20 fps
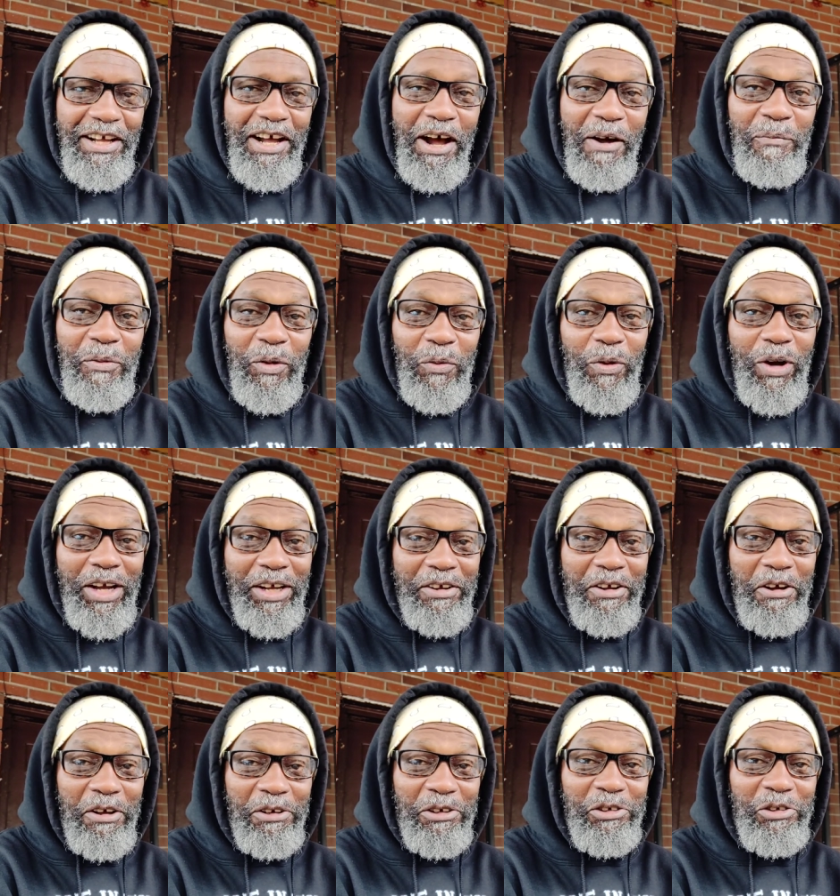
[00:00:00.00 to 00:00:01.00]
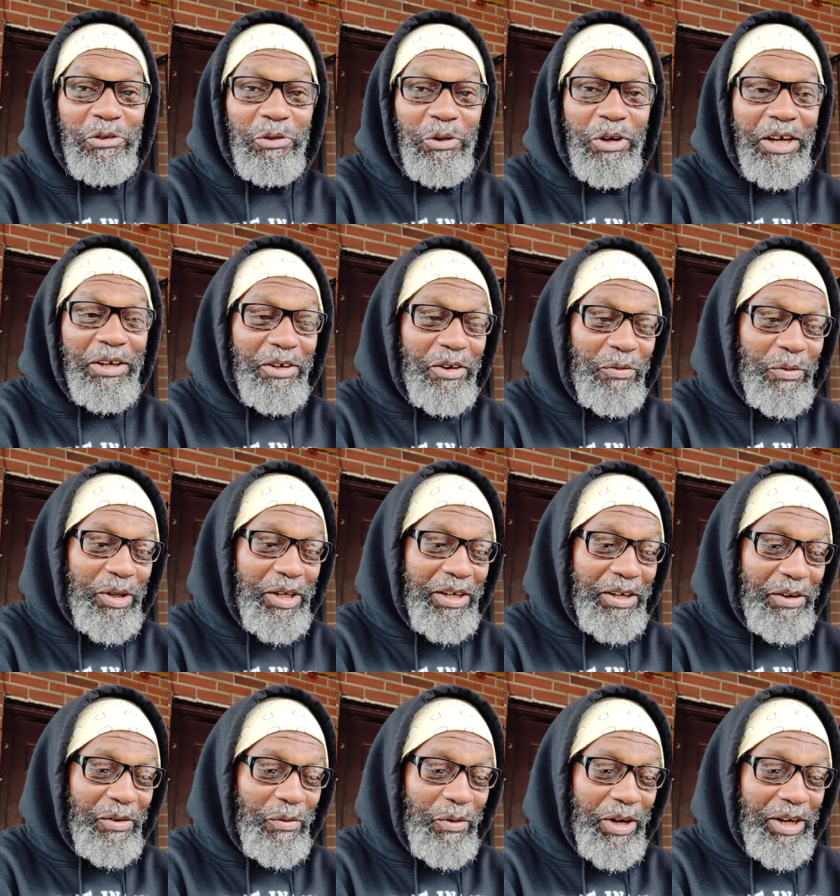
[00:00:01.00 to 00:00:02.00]
I'm the wine connoisseur. I know what
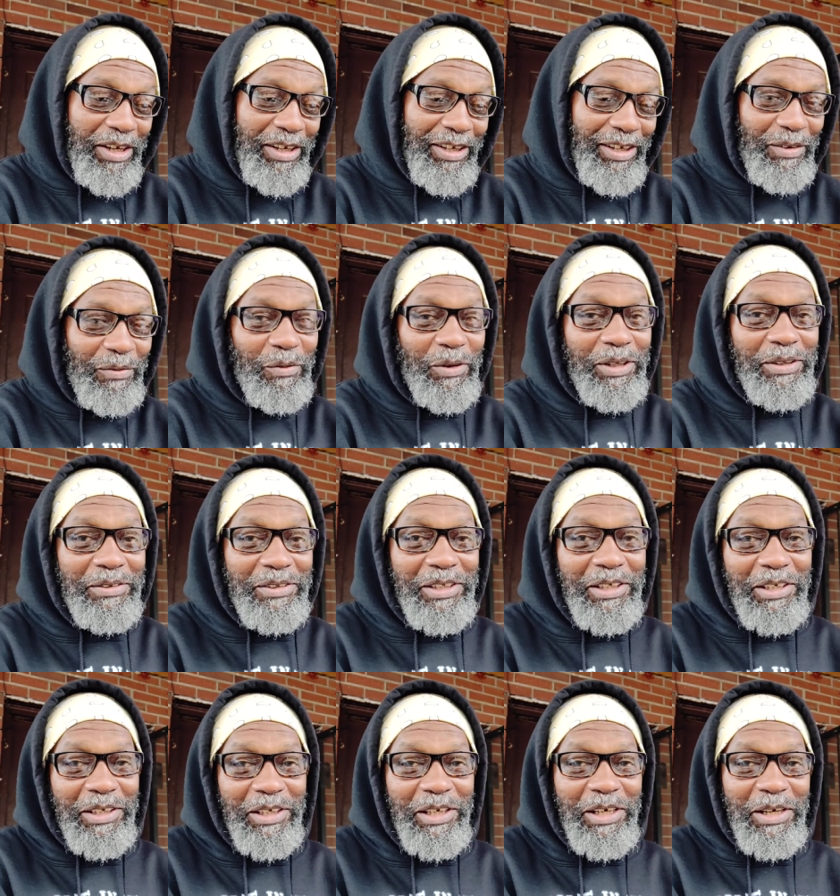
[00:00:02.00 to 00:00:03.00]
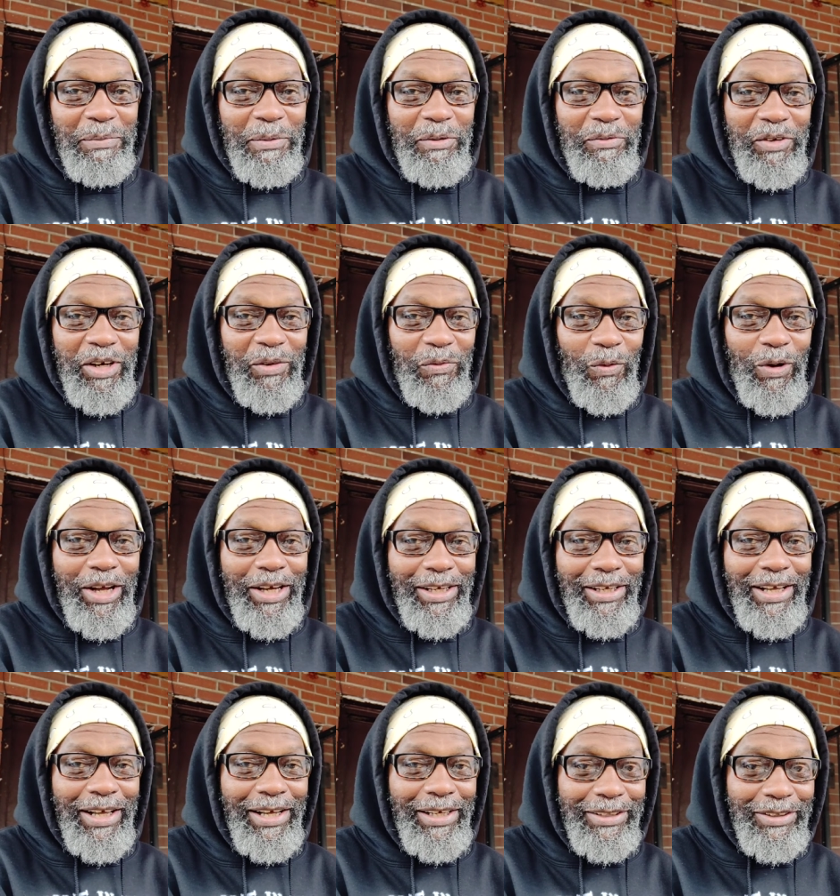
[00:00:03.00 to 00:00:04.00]
kind of wine to get. Well, then again, I'm a red wine
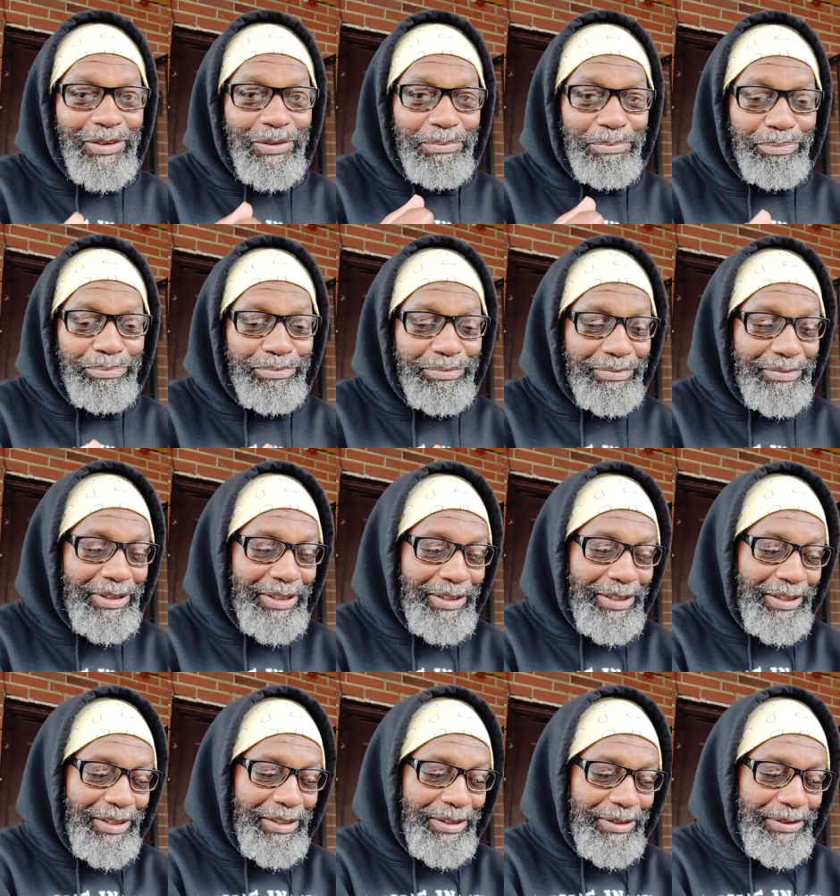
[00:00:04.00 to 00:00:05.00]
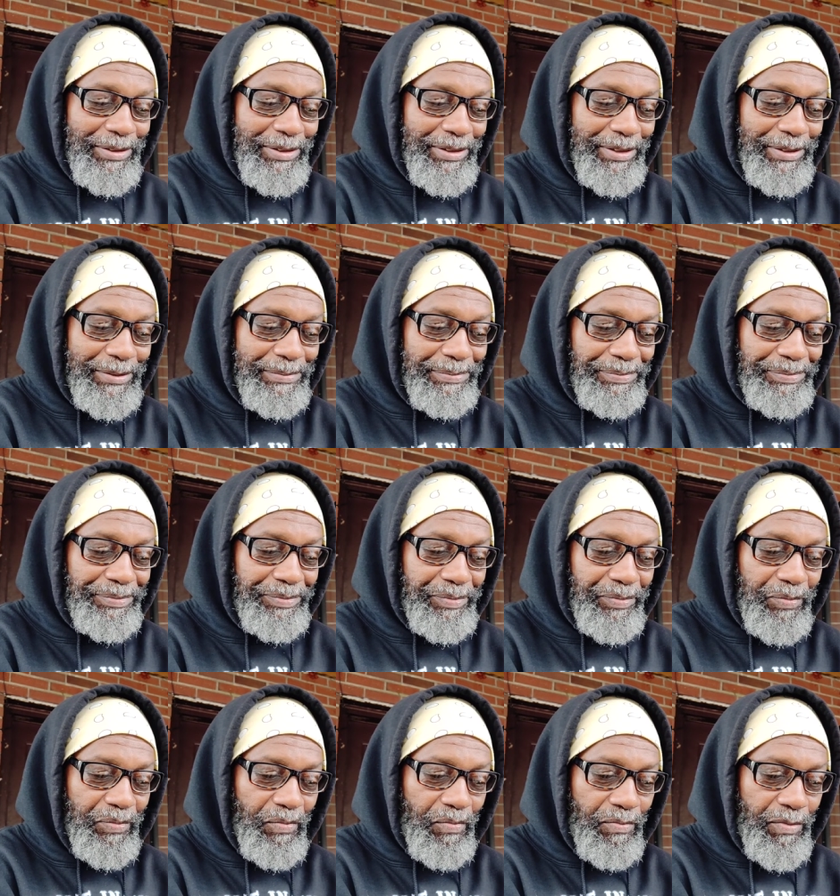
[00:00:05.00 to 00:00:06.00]
guy, so, you know.
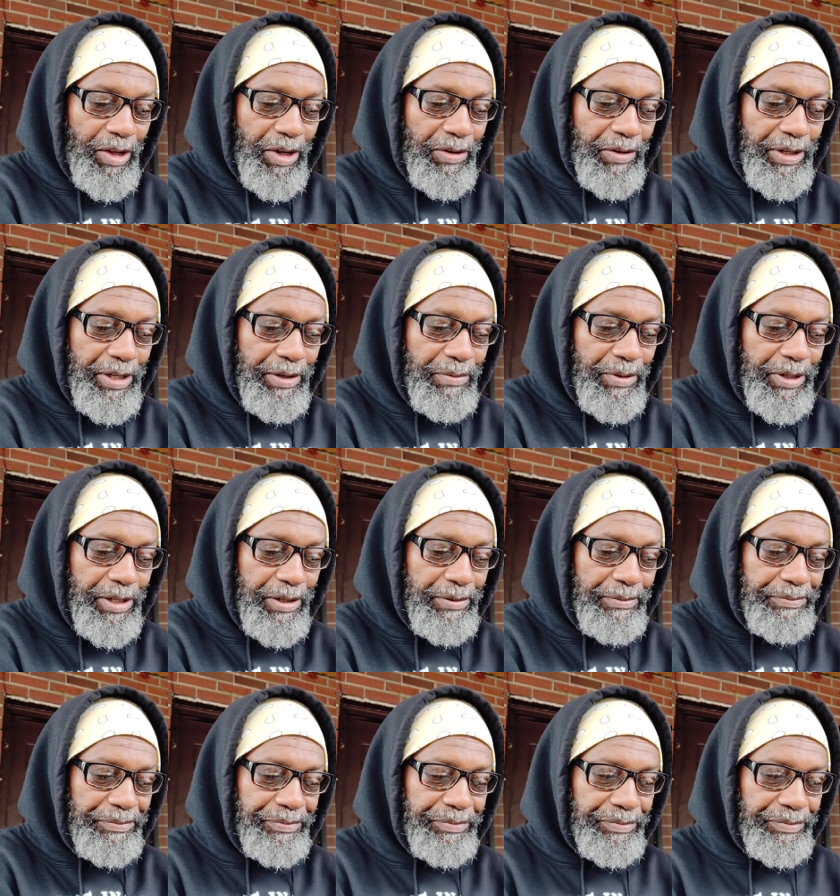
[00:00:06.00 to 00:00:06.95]
Here we go.